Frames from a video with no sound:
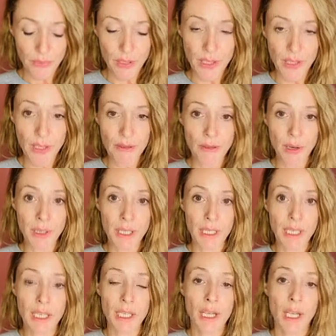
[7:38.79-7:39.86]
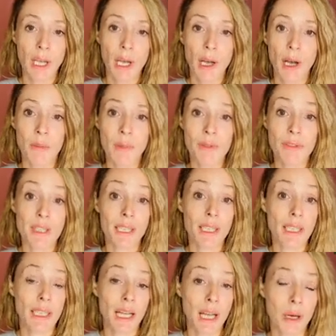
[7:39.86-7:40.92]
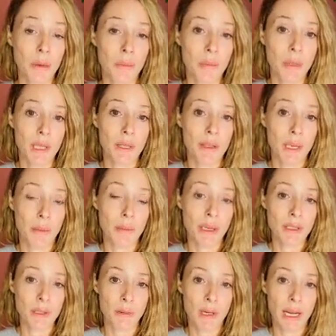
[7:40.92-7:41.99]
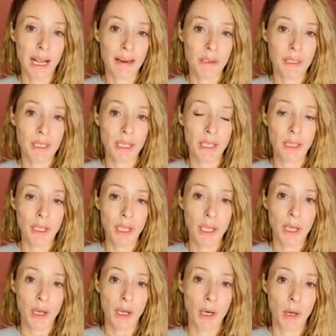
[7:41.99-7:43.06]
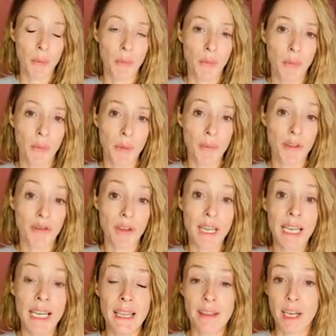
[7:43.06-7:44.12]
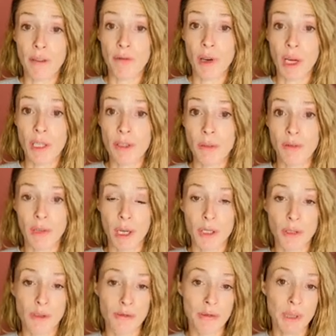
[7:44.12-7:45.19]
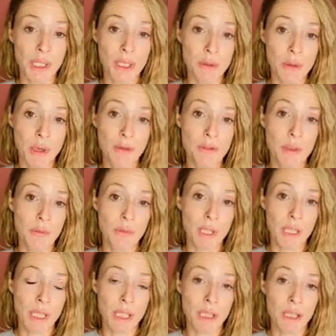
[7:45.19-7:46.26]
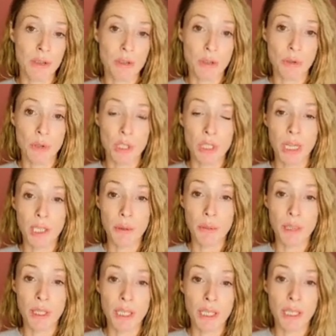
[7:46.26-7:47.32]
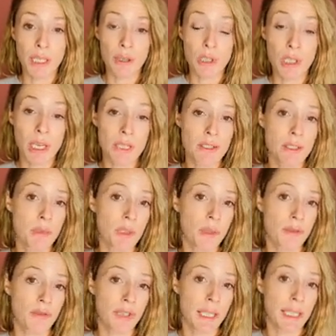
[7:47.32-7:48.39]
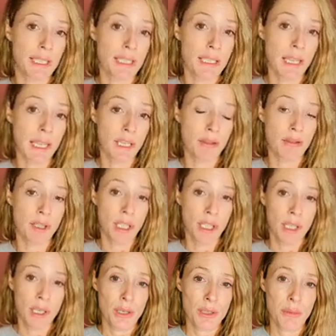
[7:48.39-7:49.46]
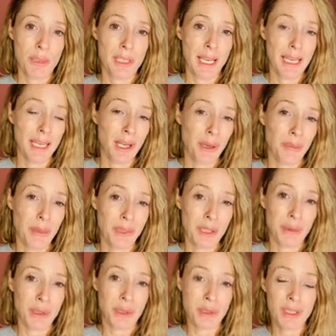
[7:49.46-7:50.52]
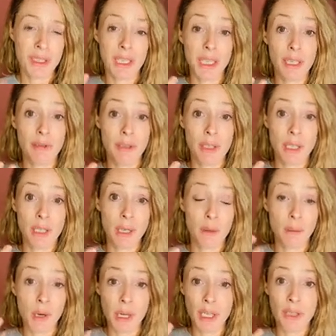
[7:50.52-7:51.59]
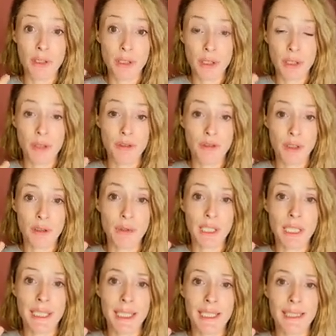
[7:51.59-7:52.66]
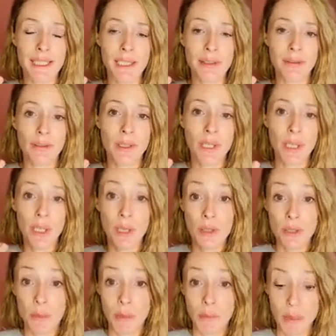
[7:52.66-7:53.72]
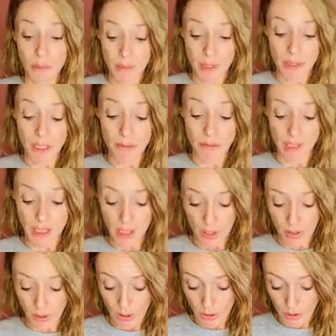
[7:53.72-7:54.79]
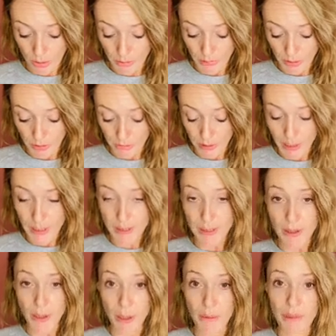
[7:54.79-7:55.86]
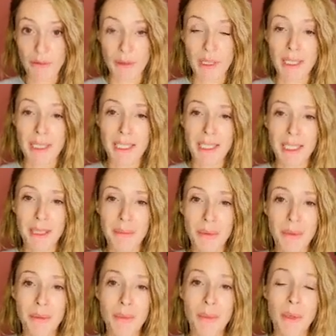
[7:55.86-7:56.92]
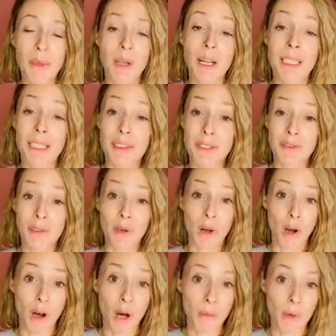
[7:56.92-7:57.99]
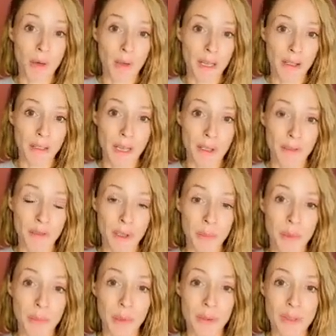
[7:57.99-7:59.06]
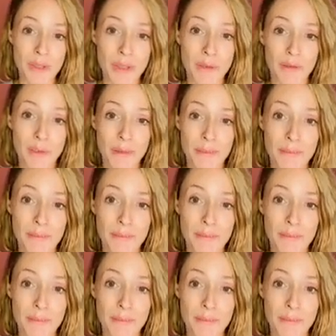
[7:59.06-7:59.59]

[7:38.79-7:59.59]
And then finally, obviously it can help with mental clarity. When we're feeling in that fight or flight or freeze, we're often breathing short, shallow breathing in our chest, and we're not feeling safe. So we're telling our body we're not safe, and then our mind can feel really negative. So when we're breathing really calm and really slow and really deep, we're more likely to feel calmer and then feel more positive.